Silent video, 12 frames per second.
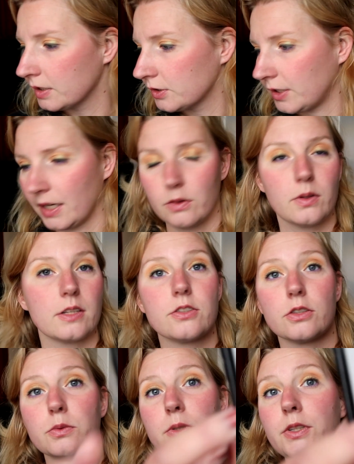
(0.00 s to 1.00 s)
Shadow That
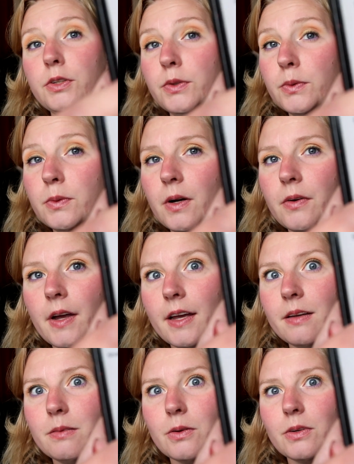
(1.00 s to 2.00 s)
Starts With You.
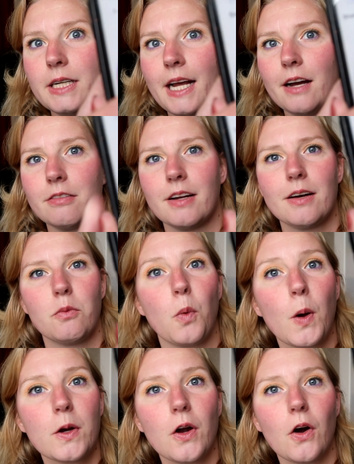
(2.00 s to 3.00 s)
Okay, we already have that.
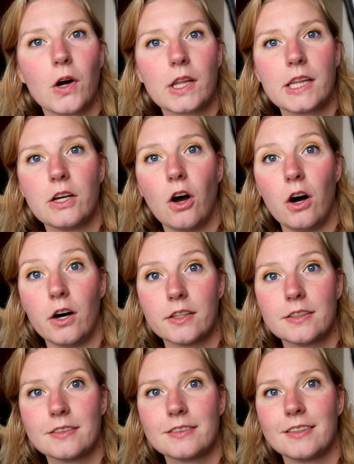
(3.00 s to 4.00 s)
What are the
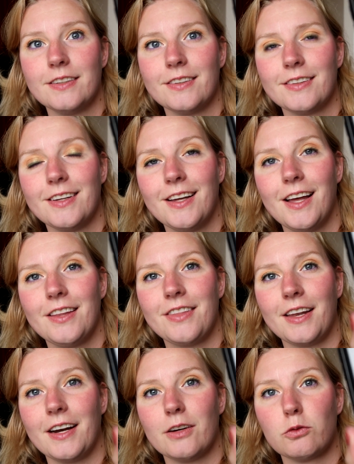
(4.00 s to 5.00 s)
odds
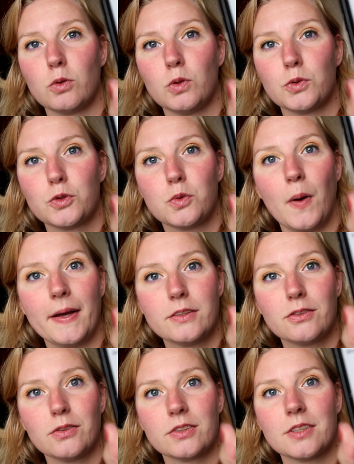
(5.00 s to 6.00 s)
that I roll
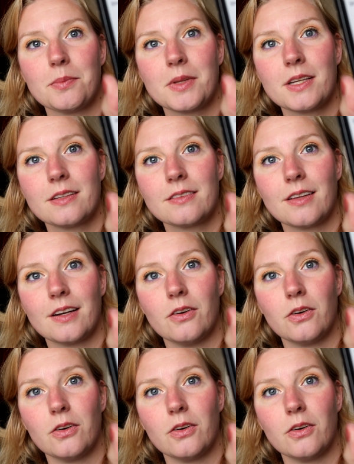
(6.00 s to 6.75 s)
twice for something that I